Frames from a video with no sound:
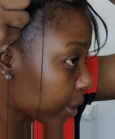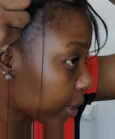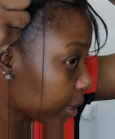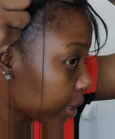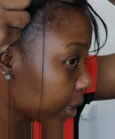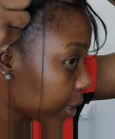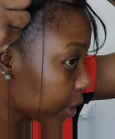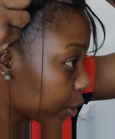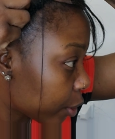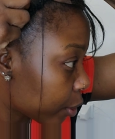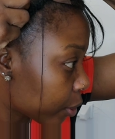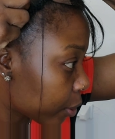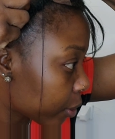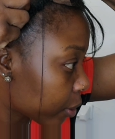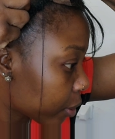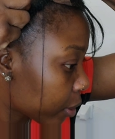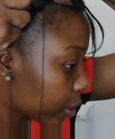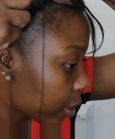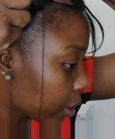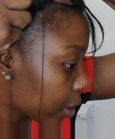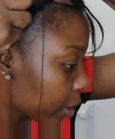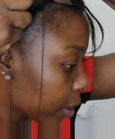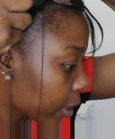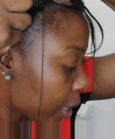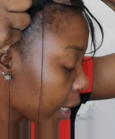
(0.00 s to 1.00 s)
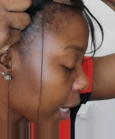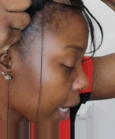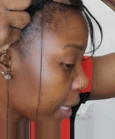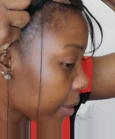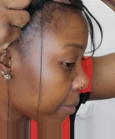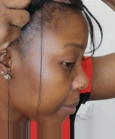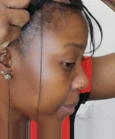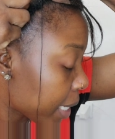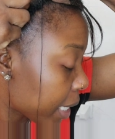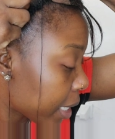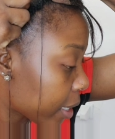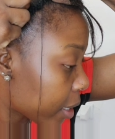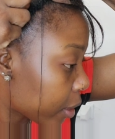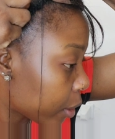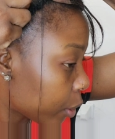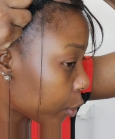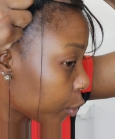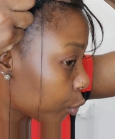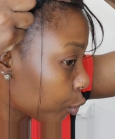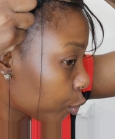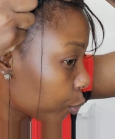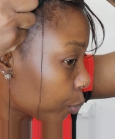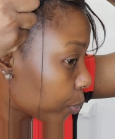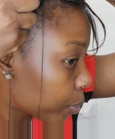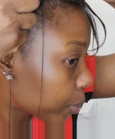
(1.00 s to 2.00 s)
with the needle and make a
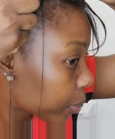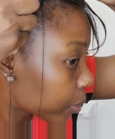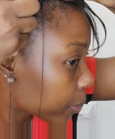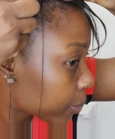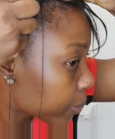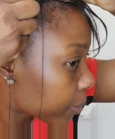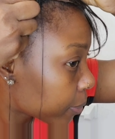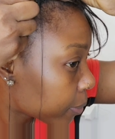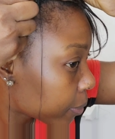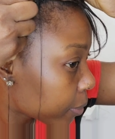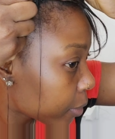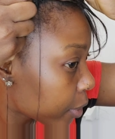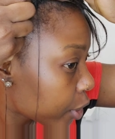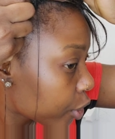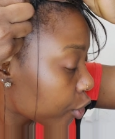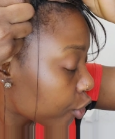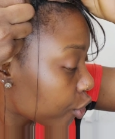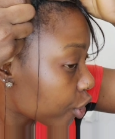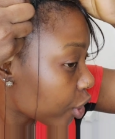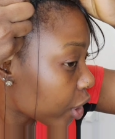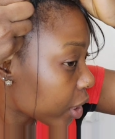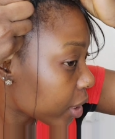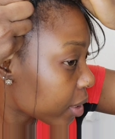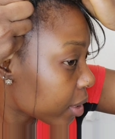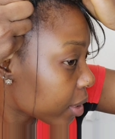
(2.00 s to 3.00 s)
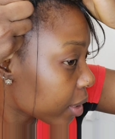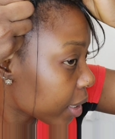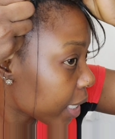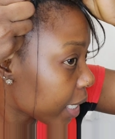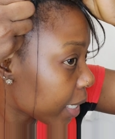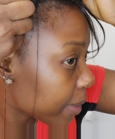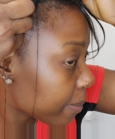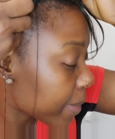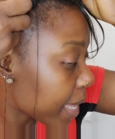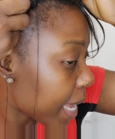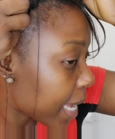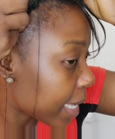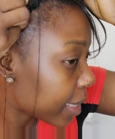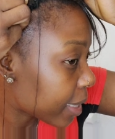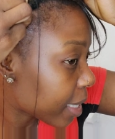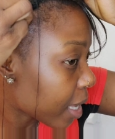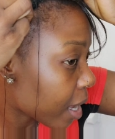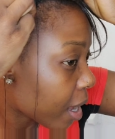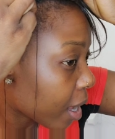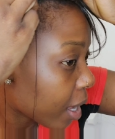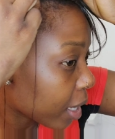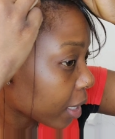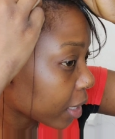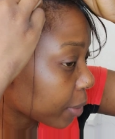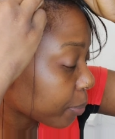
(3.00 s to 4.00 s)
loop just to keep that
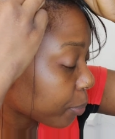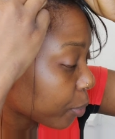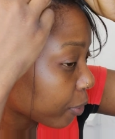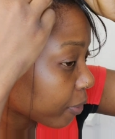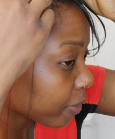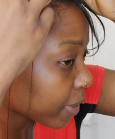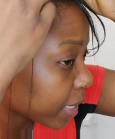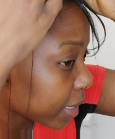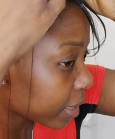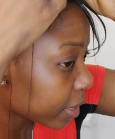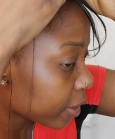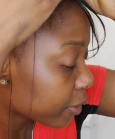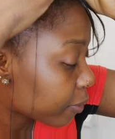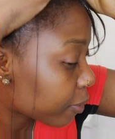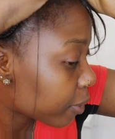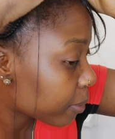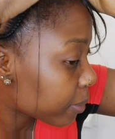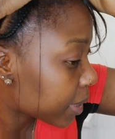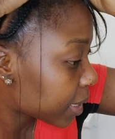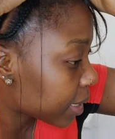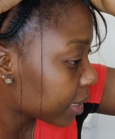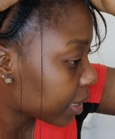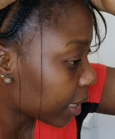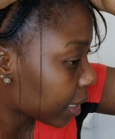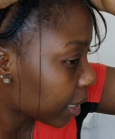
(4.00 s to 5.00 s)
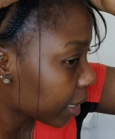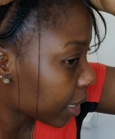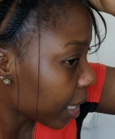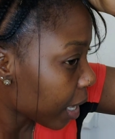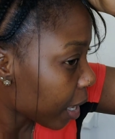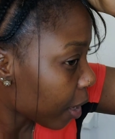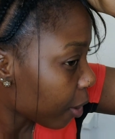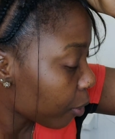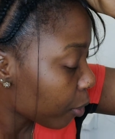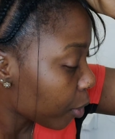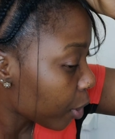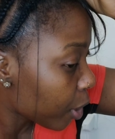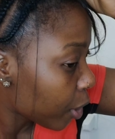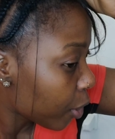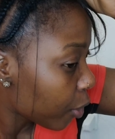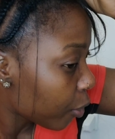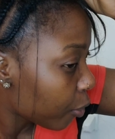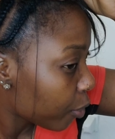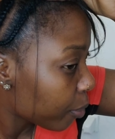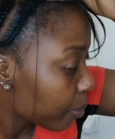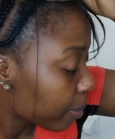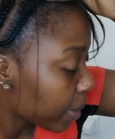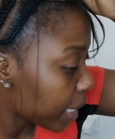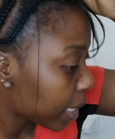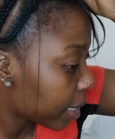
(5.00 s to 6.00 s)
down, prevent it from sticking out.
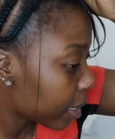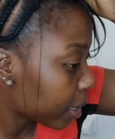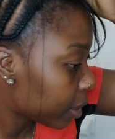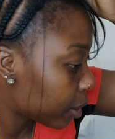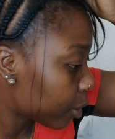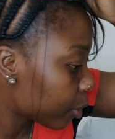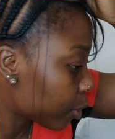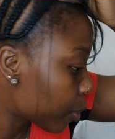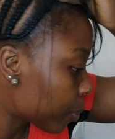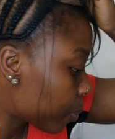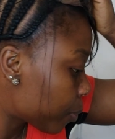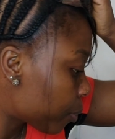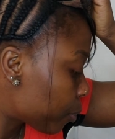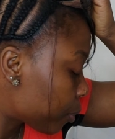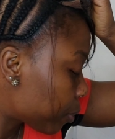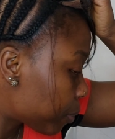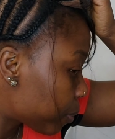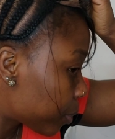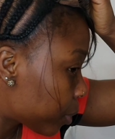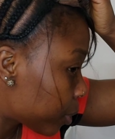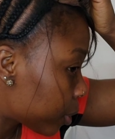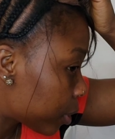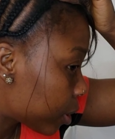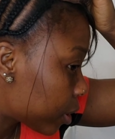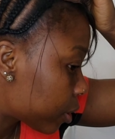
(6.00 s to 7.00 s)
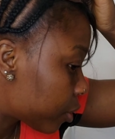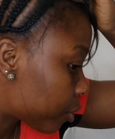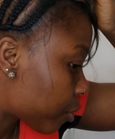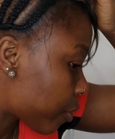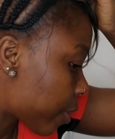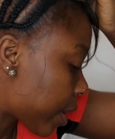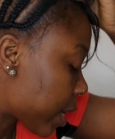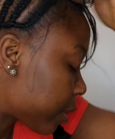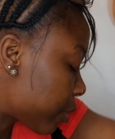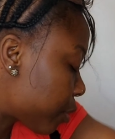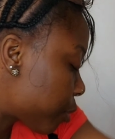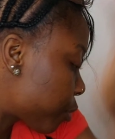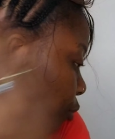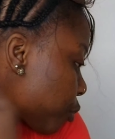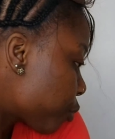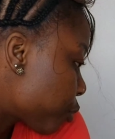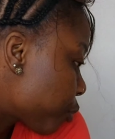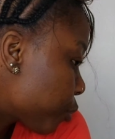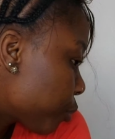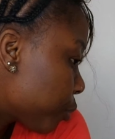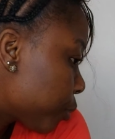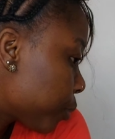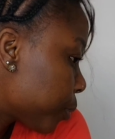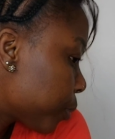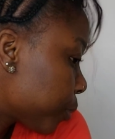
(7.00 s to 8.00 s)
We make a loop, we'll pull the thread
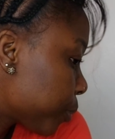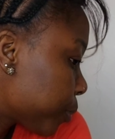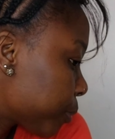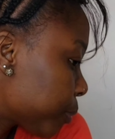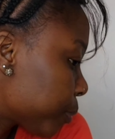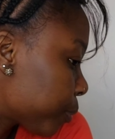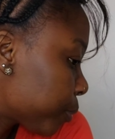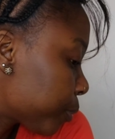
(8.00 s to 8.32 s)
through